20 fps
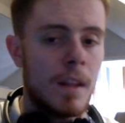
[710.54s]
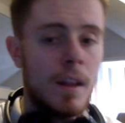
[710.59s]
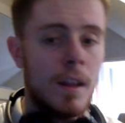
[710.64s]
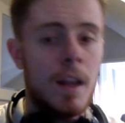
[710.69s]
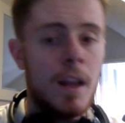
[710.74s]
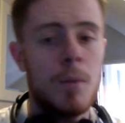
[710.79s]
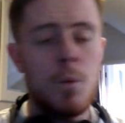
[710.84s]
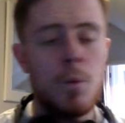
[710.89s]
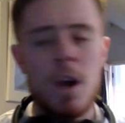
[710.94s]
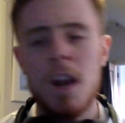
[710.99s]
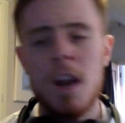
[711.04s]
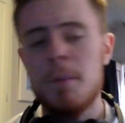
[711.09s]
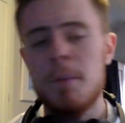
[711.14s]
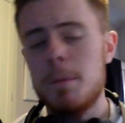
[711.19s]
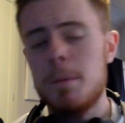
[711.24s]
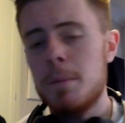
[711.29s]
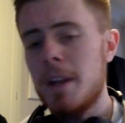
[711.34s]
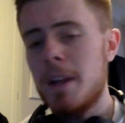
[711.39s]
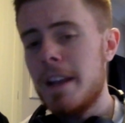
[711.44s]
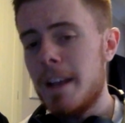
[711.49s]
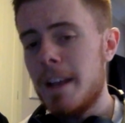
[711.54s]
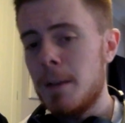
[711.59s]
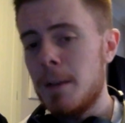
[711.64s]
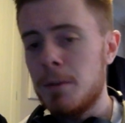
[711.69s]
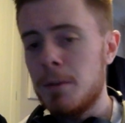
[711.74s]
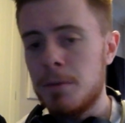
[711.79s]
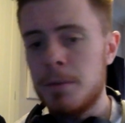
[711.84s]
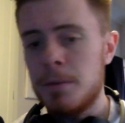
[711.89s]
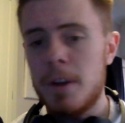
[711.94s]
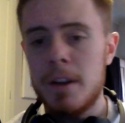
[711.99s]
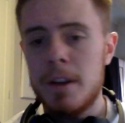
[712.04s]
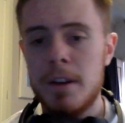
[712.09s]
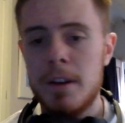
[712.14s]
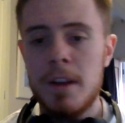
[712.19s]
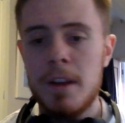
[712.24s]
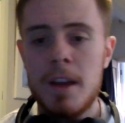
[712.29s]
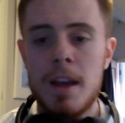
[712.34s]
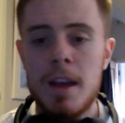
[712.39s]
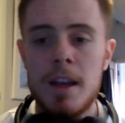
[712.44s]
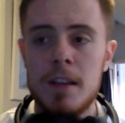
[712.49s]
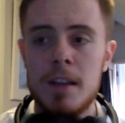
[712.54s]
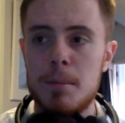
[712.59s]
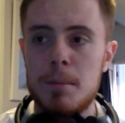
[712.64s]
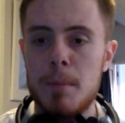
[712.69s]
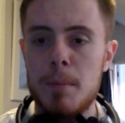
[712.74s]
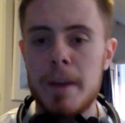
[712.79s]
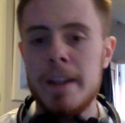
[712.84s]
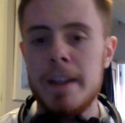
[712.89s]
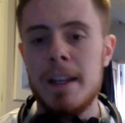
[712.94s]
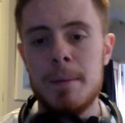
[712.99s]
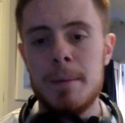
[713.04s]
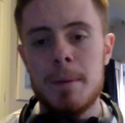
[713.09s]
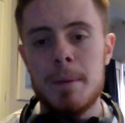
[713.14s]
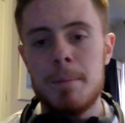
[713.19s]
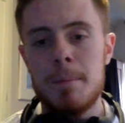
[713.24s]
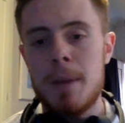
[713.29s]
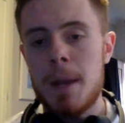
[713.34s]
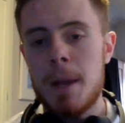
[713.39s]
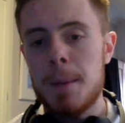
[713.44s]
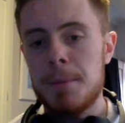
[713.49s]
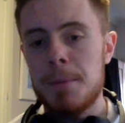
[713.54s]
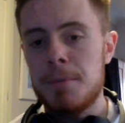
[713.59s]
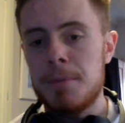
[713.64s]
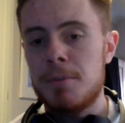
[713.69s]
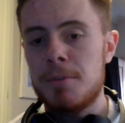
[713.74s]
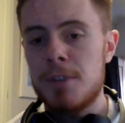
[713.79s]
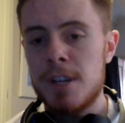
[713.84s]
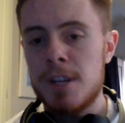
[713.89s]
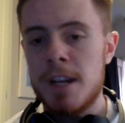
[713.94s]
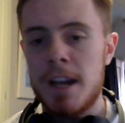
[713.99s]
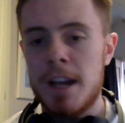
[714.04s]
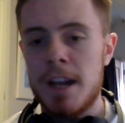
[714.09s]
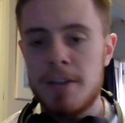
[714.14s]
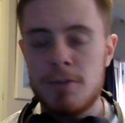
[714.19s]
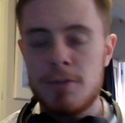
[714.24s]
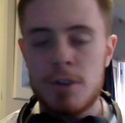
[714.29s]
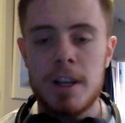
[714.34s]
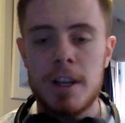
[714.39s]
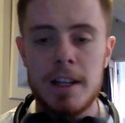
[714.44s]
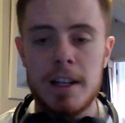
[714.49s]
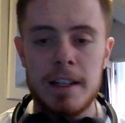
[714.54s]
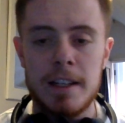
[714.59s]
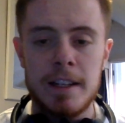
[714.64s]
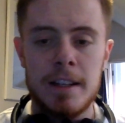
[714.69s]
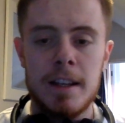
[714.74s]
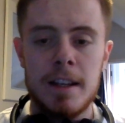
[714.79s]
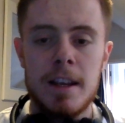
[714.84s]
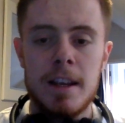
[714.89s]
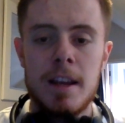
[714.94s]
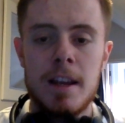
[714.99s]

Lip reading: And while I've been playing games for fun, it's mainly been Black Ops 3 and Rocket League,